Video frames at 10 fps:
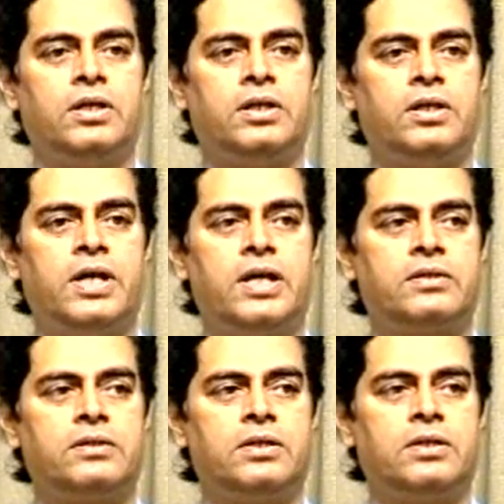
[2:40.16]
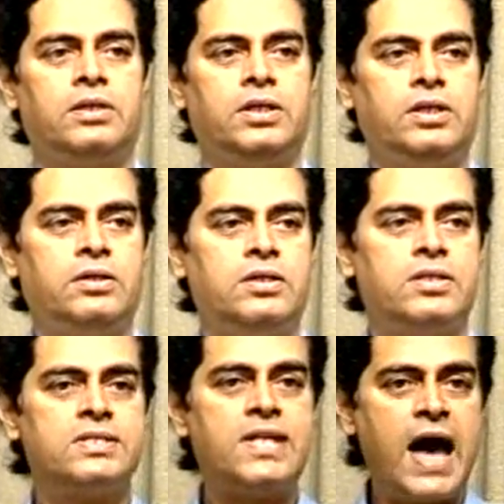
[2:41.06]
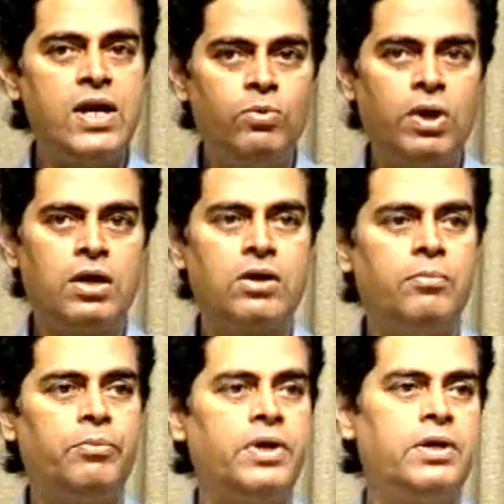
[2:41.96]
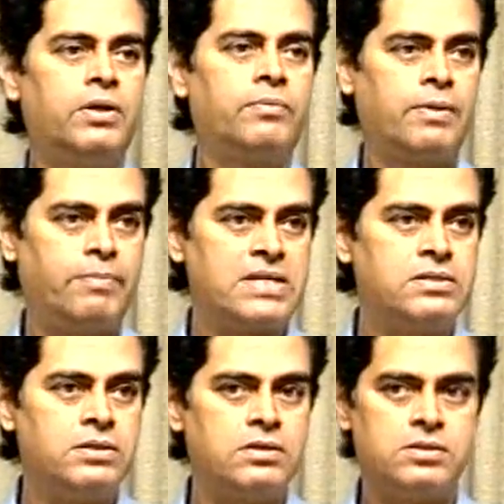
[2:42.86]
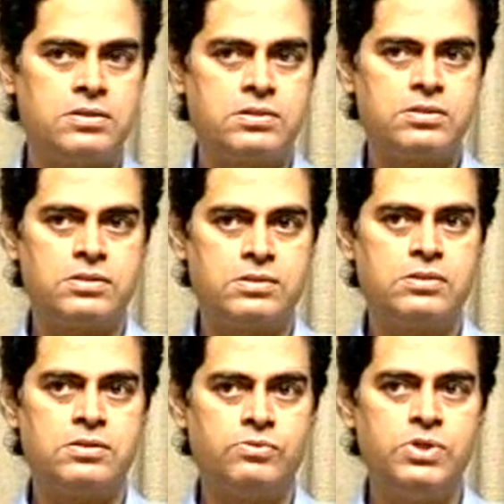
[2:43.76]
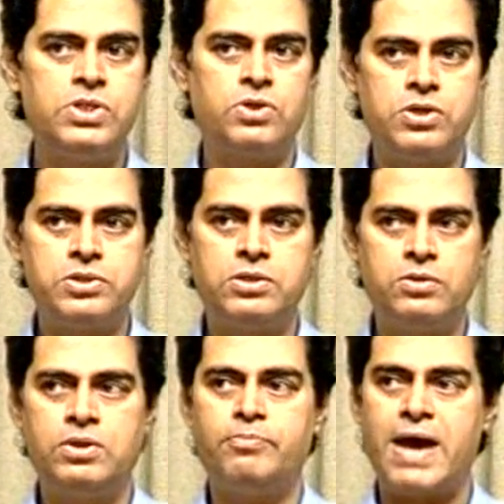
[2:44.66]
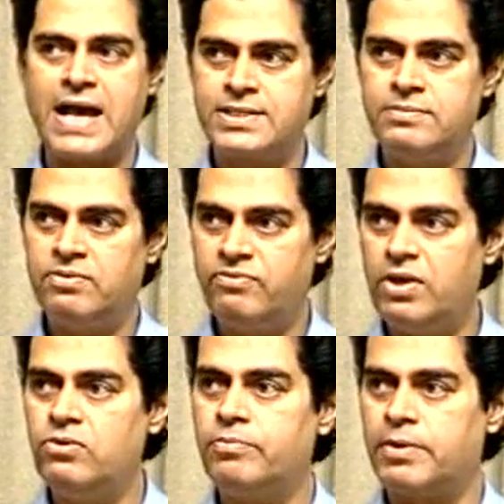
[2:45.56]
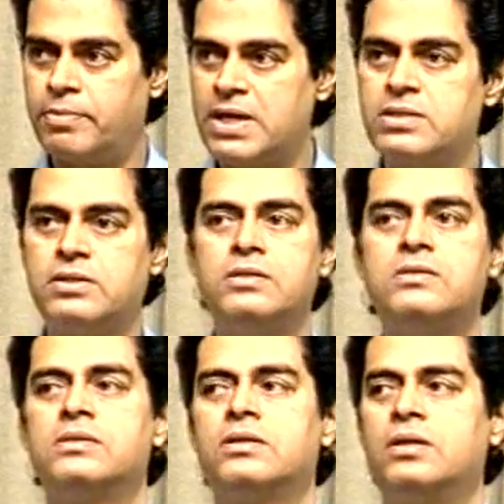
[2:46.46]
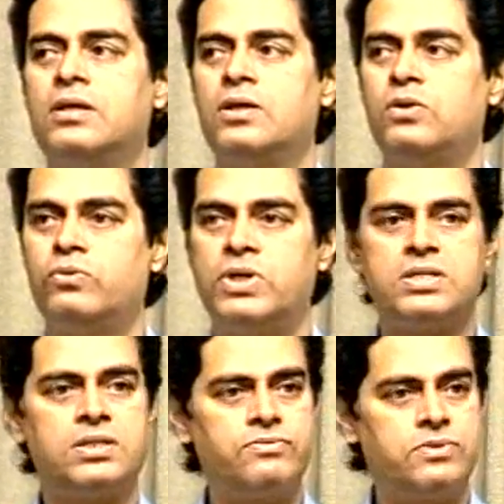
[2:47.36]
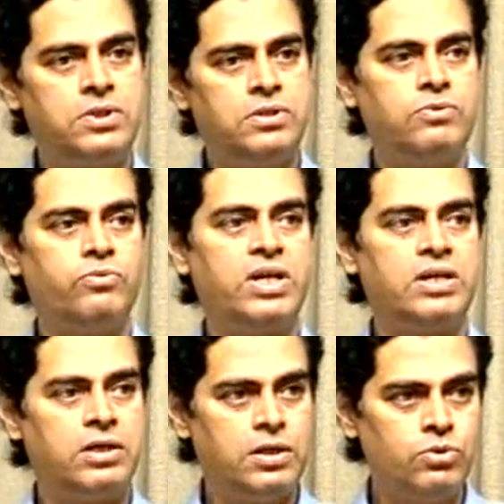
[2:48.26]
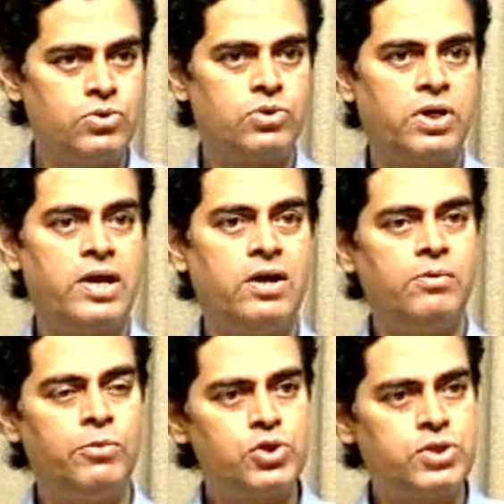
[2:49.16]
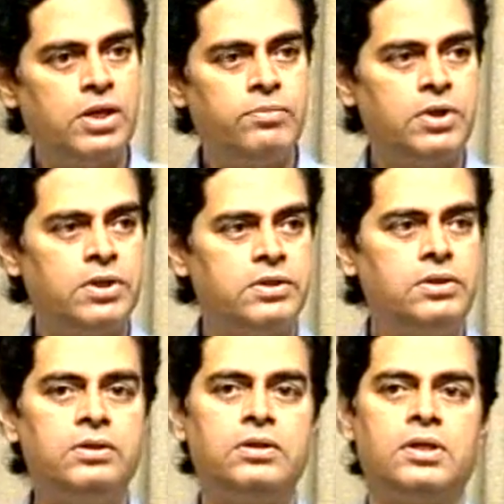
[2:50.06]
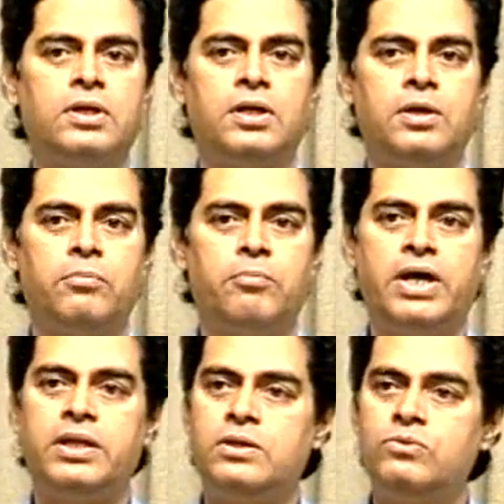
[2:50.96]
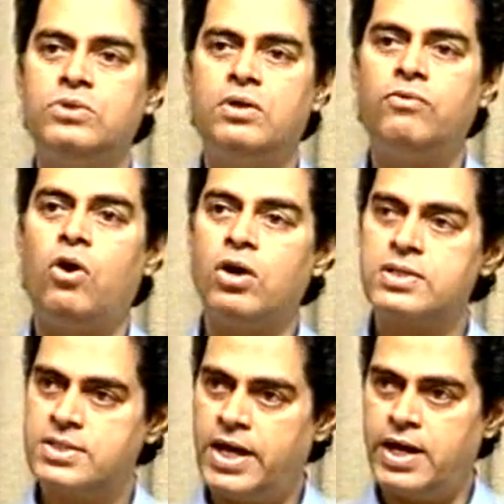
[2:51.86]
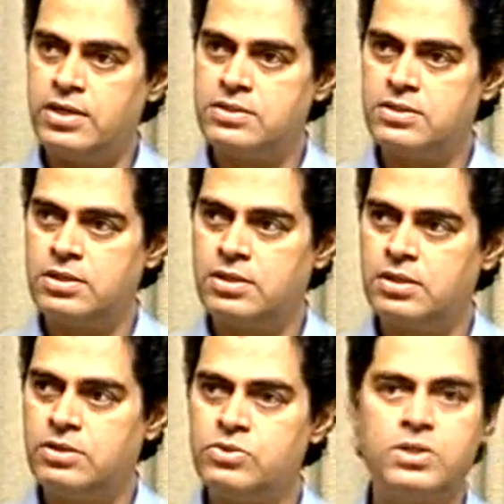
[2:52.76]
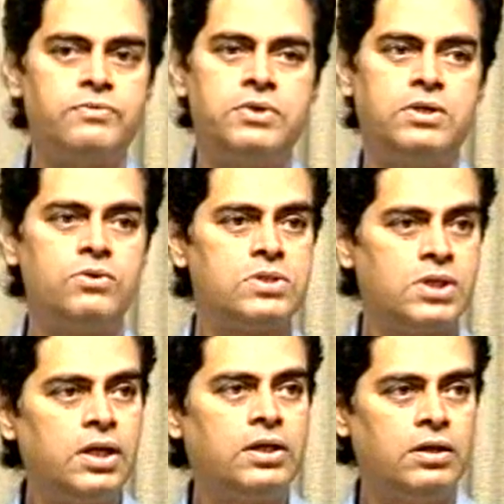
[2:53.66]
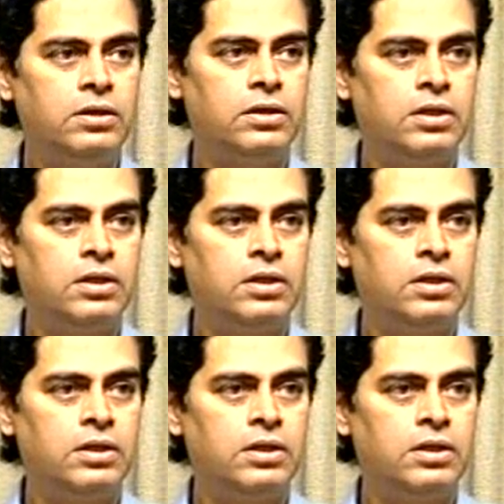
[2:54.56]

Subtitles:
that the sidewall component of capacitances, which constitute the maximum value of capacitance, were reduced or almost eliminated by the use of oxides to substitute silicon